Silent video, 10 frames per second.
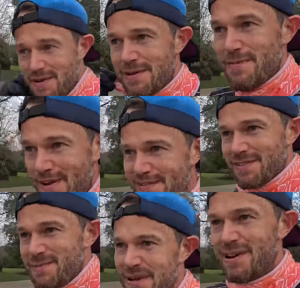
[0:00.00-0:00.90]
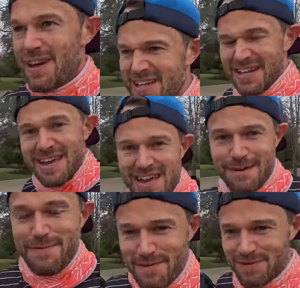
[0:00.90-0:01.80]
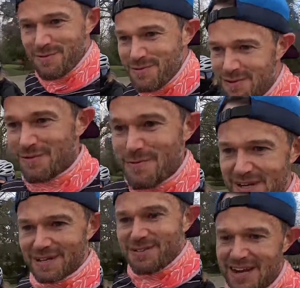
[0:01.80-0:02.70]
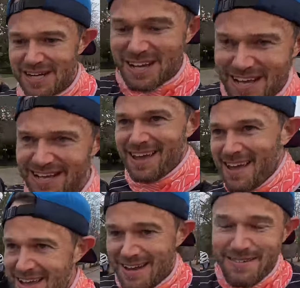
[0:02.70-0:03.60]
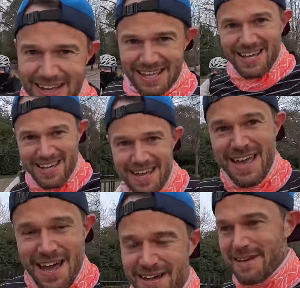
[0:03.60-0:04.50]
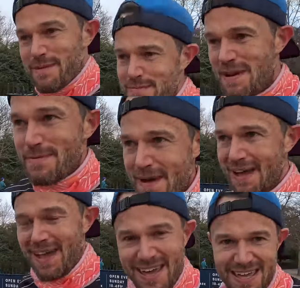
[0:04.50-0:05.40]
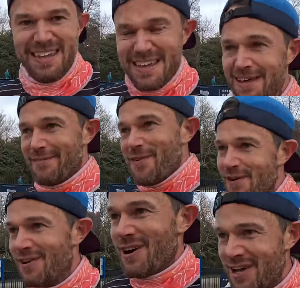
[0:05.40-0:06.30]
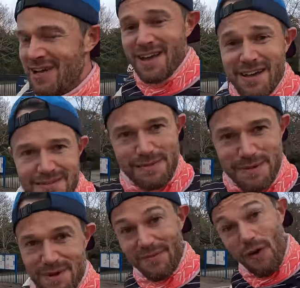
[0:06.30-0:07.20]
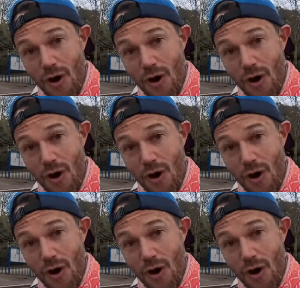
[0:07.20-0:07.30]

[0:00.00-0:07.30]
running buffs as well help you with all your spring training. Right, I'm going to get my breath back for rep number 4.